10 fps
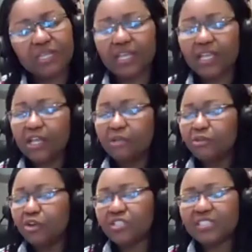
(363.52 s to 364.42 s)
Okay,
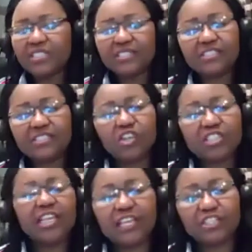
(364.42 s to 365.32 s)
because this is not a
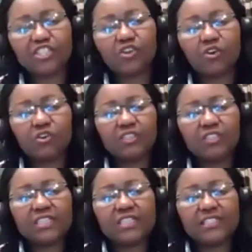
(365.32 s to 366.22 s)
lecture.
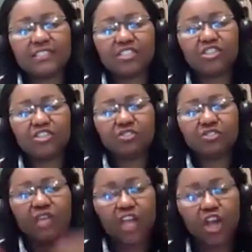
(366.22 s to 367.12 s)
This is just
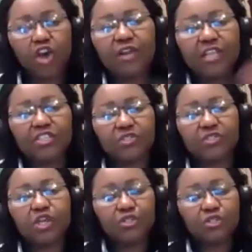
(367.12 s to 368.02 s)
to encourage
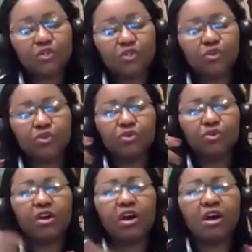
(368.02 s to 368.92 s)
us
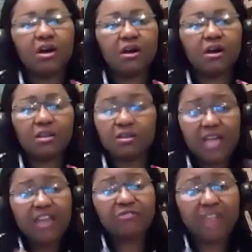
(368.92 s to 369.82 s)
to
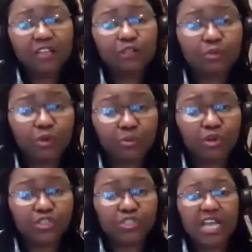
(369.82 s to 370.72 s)
kind of health
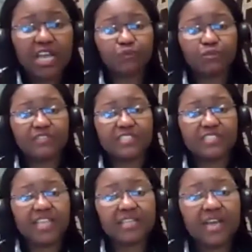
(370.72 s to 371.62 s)
promotion, as we
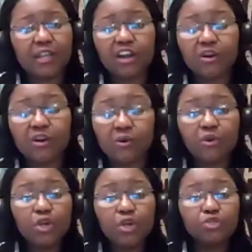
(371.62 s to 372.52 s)
said earlier
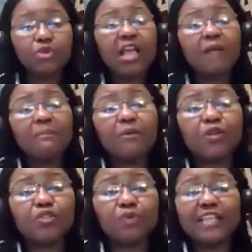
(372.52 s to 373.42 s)
on, to help
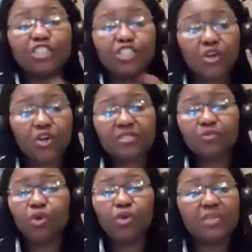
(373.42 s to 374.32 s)
us to adjust
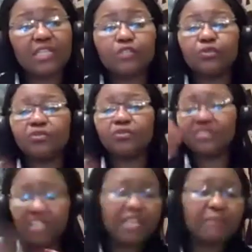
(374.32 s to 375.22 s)
what we eat, to
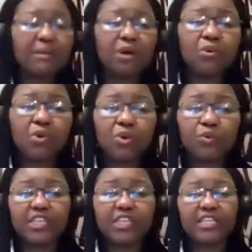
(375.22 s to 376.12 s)
think about what
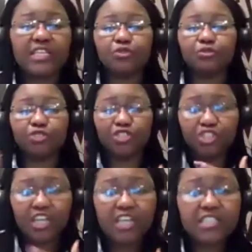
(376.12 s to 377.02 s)
we eat, to
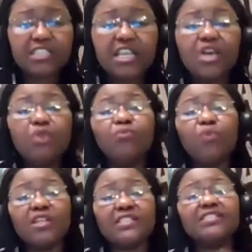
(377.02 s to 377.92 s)
change
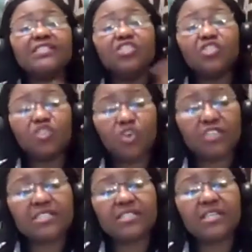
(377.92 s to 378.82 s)
what is
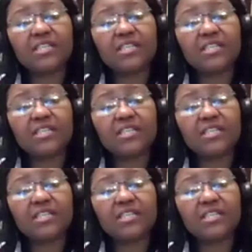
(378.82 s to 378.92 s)
not